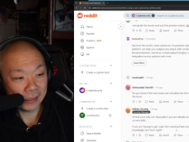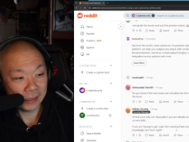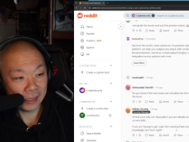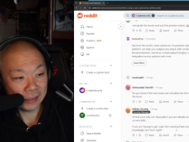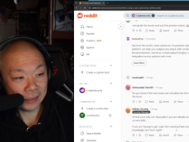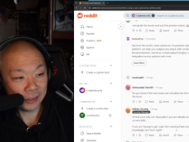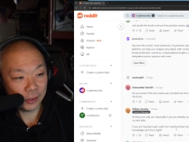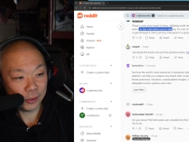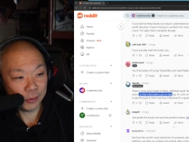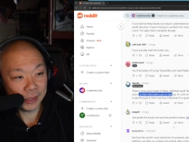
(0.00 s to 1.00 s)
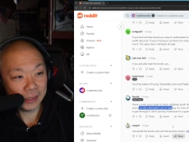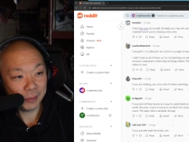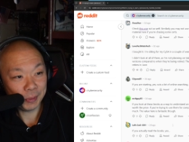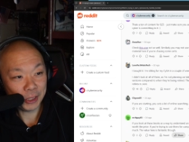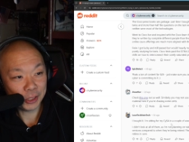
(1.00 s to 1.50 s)
let's go and
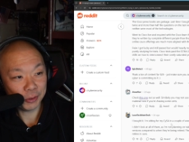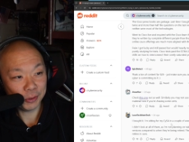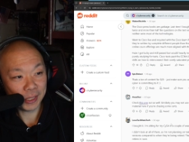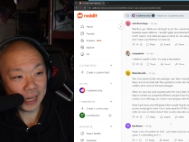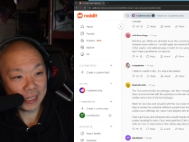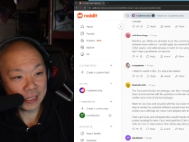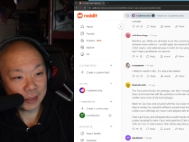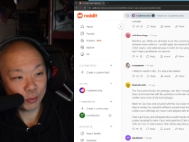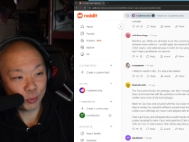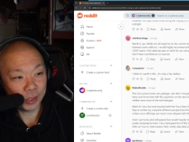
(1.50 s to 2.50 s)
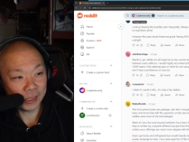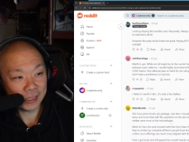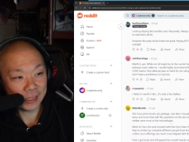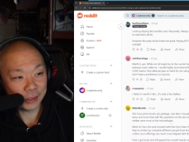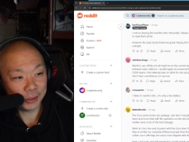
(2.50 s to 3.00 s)
let me show you guys what
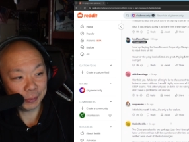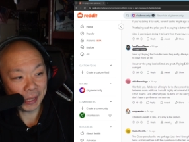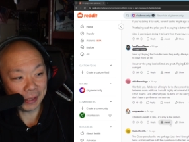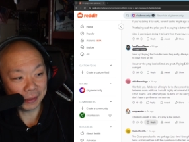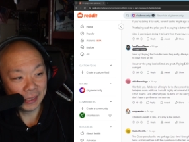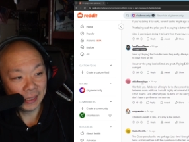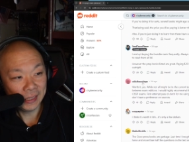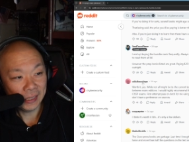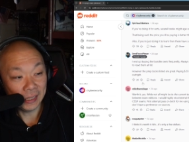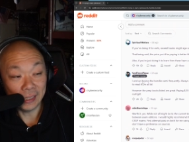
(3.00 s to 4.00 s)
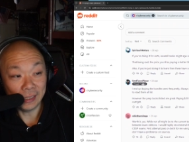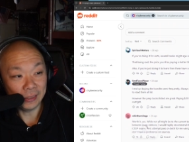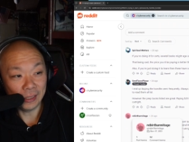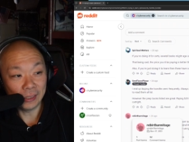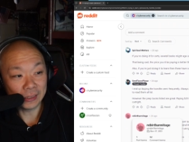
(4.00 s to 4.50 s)
this is all about. Uh,
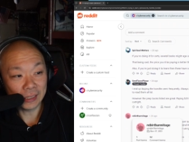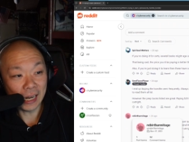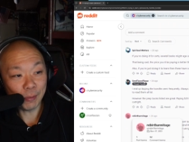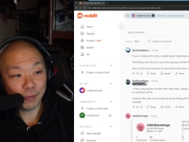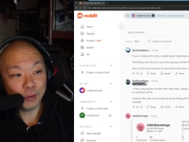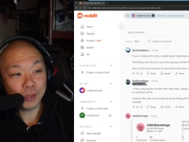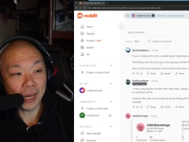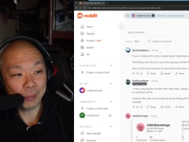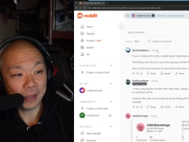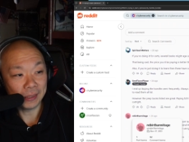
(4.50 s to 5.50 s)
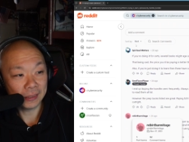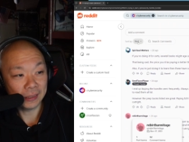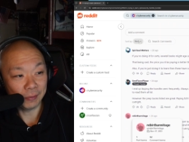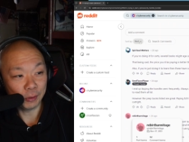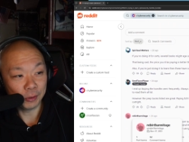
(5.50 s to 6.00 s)
on the top few comments,
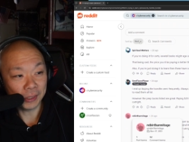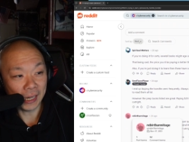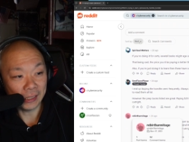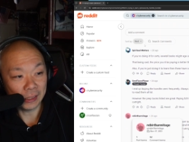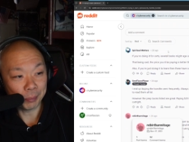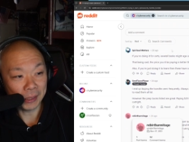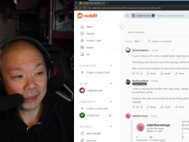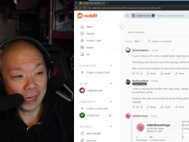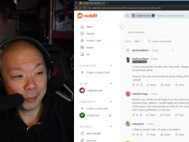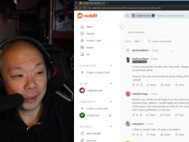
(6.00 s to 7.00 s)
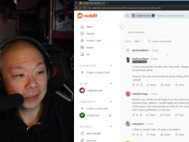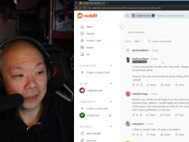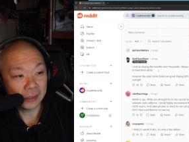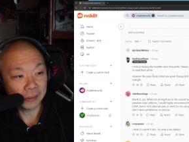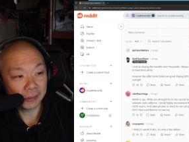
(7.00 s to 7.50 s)
if you look at it, the best comments,
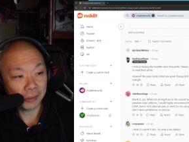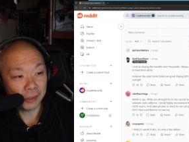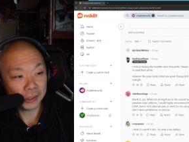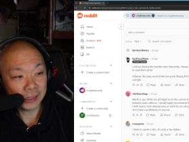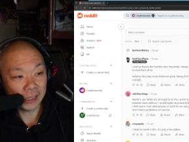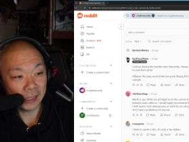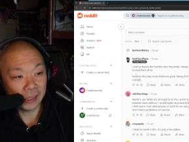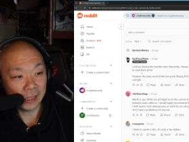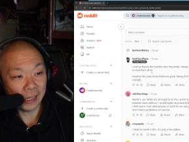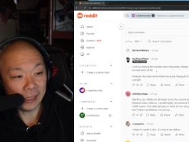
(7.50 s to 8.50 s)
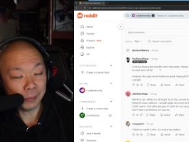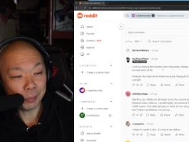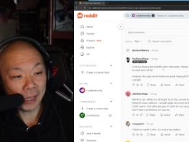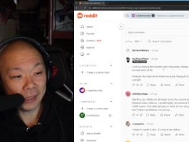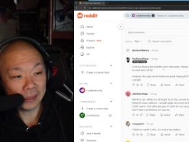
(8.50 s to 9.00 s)
they're all saying, uh, end up
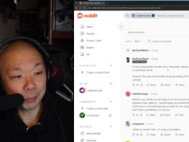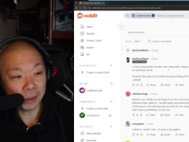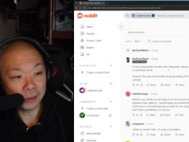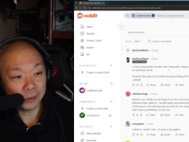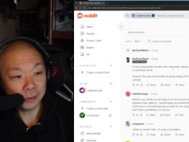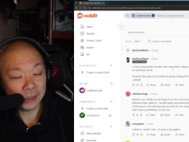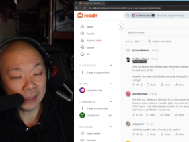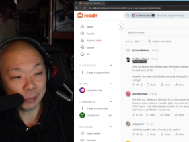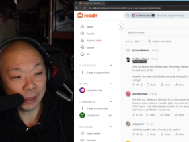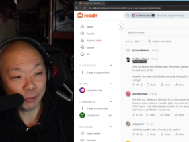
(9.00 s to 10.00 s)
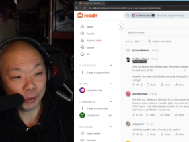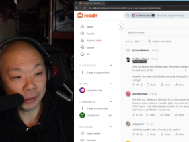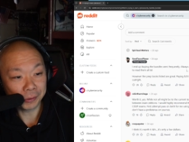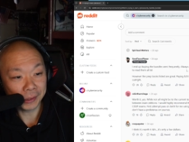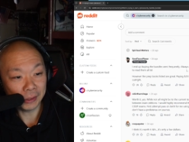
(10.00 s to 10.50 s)
buying the bundle
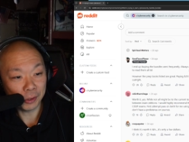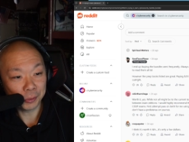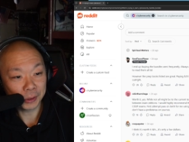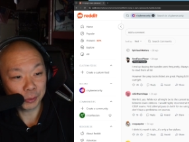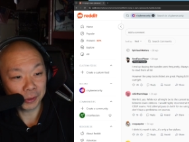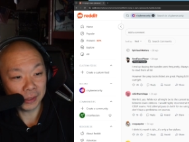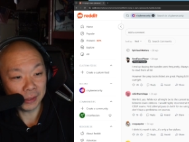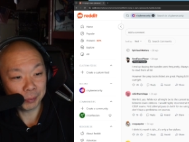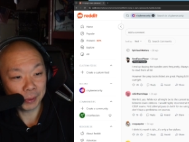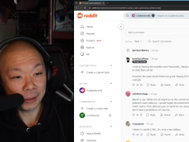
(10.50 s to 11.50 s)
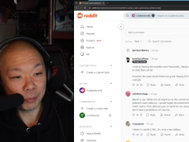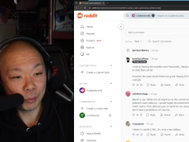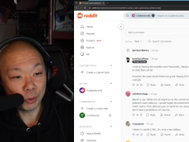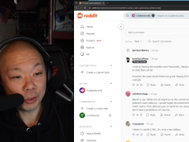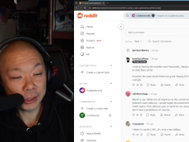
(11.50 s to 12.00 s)
semi-frequently, always worth it, but
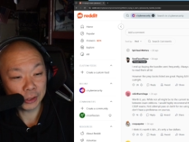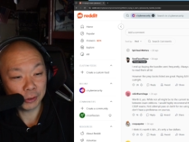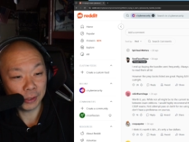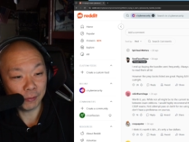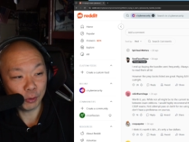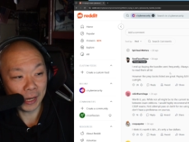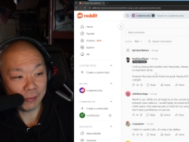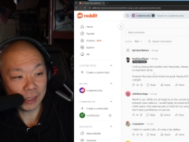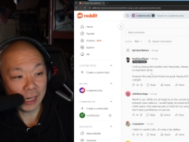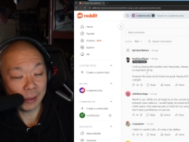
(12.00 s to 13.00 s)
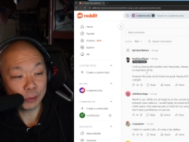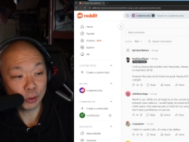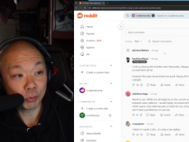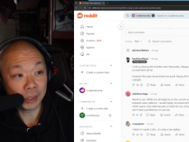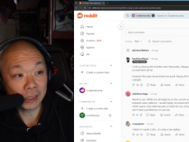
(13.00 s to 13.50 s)
more so if you have time to
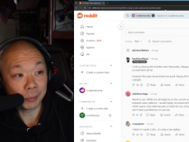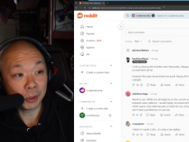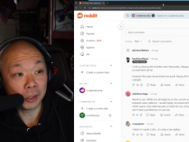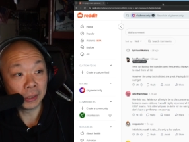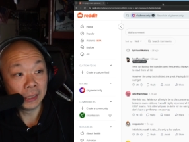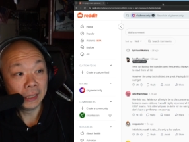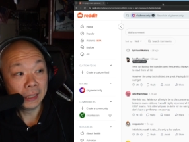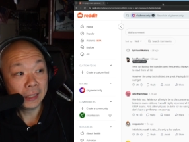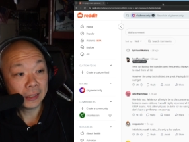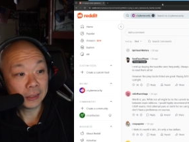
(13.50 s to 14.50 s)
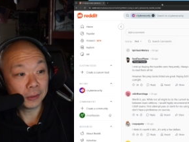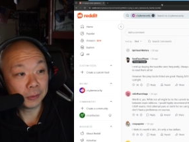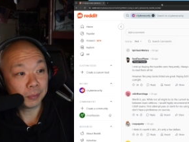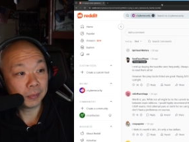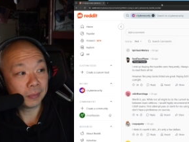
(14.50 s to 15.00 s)
read them all.
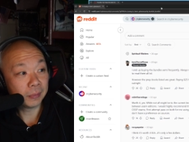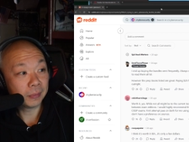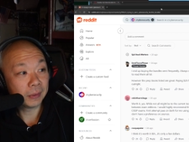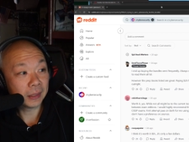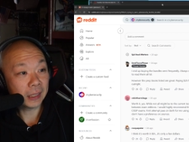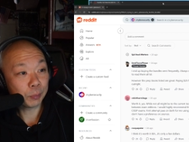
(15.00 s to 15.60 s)
So let's